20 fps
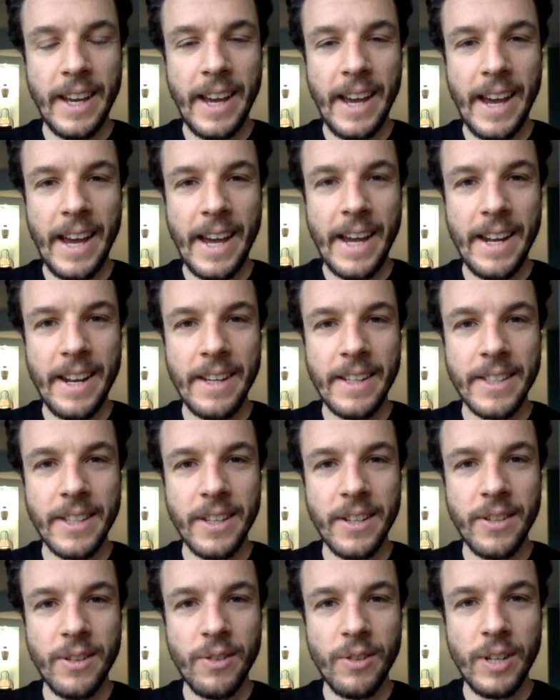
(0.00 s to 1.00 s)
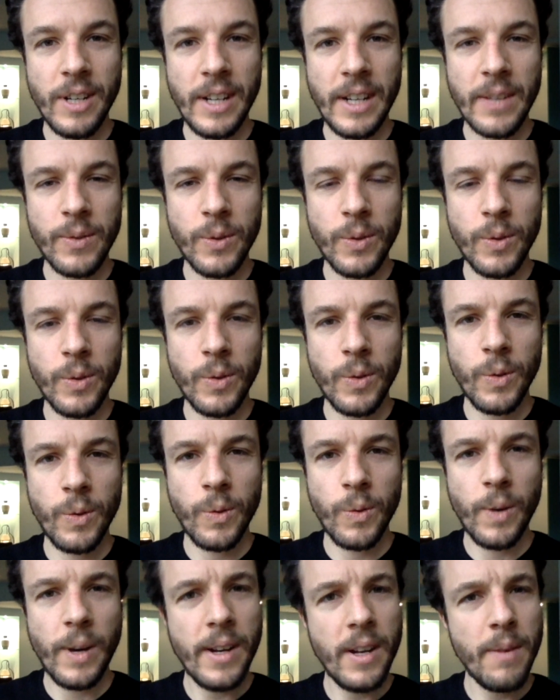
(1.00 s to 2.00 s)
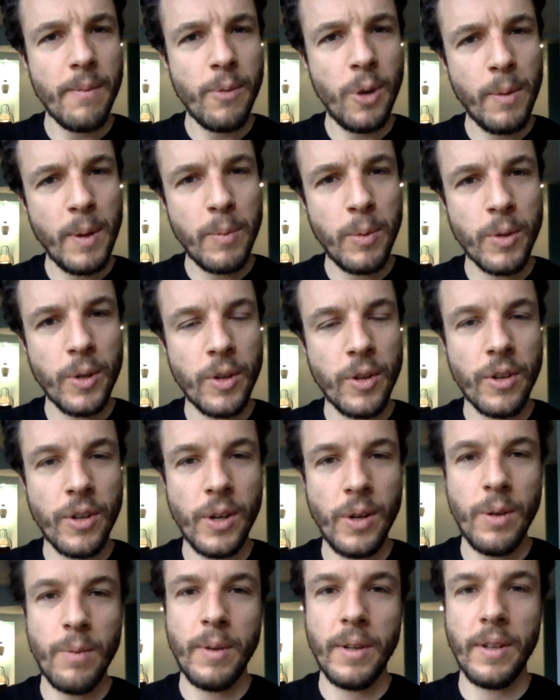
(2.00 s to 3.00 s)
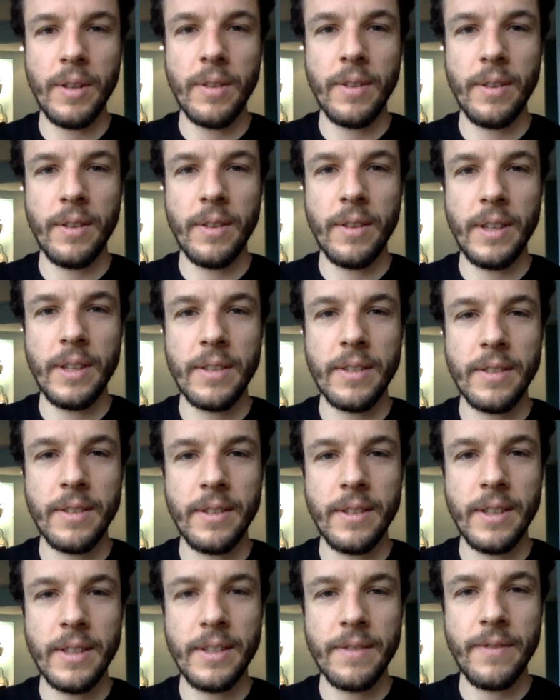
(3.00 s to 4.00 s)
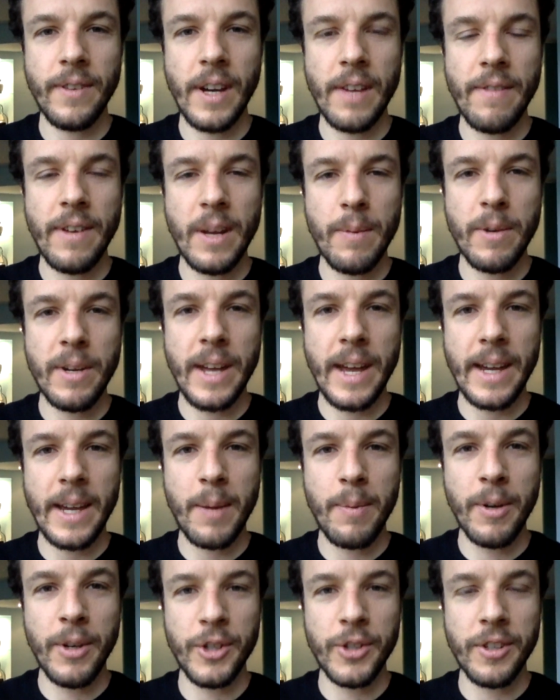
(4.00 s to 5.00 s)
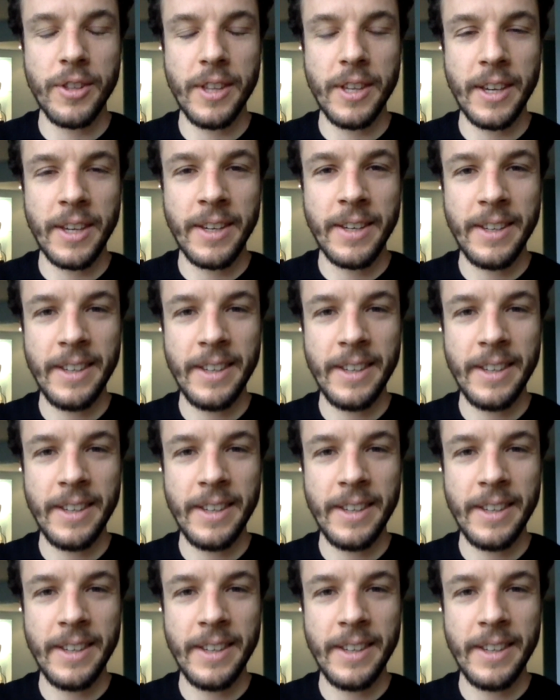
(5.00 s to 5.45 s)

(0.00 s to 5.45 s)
And I started to realize, well, why do more people not know about this five element acupuncture thing?